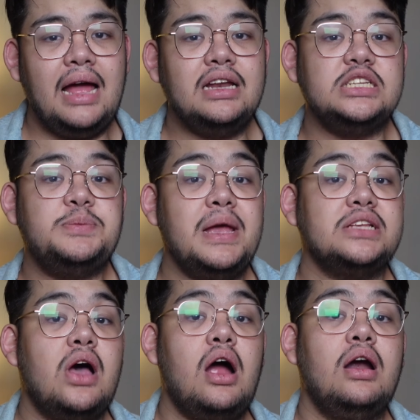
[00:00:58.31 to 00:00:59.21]
Now that the
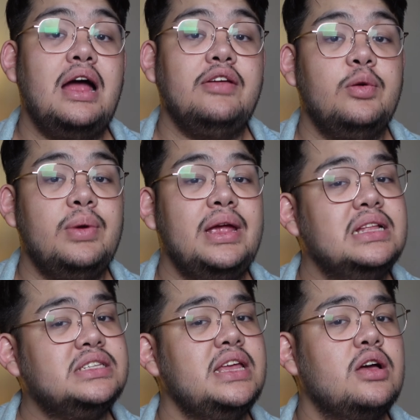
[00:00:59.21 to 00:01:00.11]
specs are out of the way,
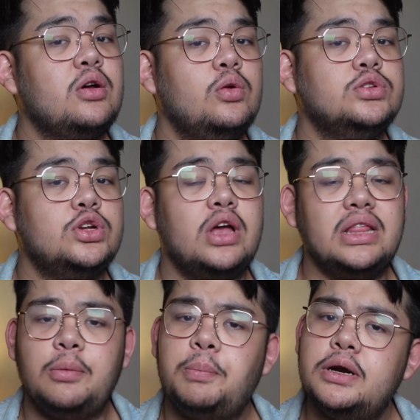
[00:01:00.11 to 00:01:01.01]
let's take a closer look
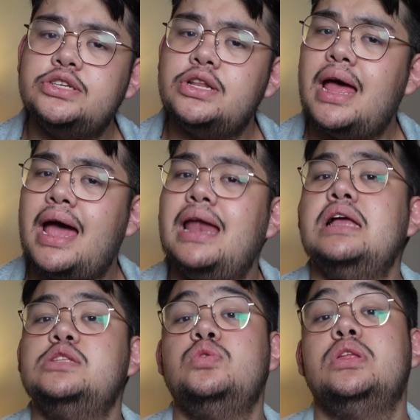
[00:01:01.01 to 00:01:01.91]
at our personal
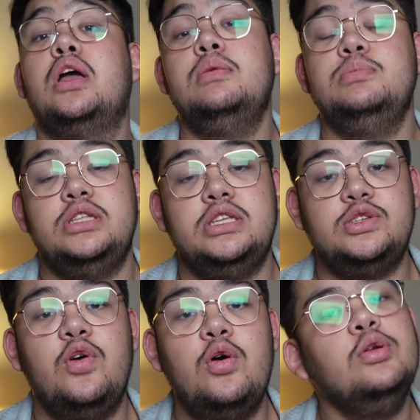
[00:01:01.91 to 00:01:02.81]
highlights when it comes to this
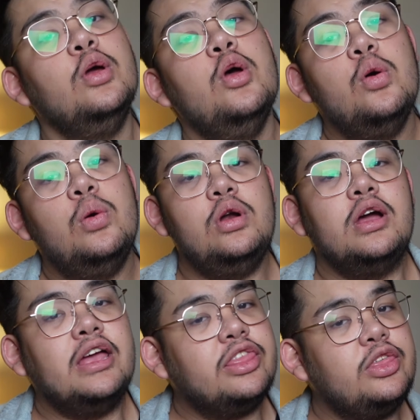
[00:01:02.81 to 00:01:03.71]
phone. We'll
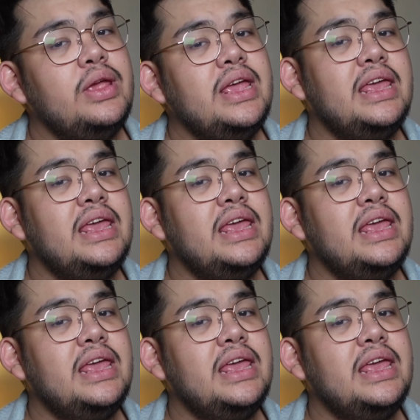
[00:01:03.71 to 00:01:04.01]
look at 3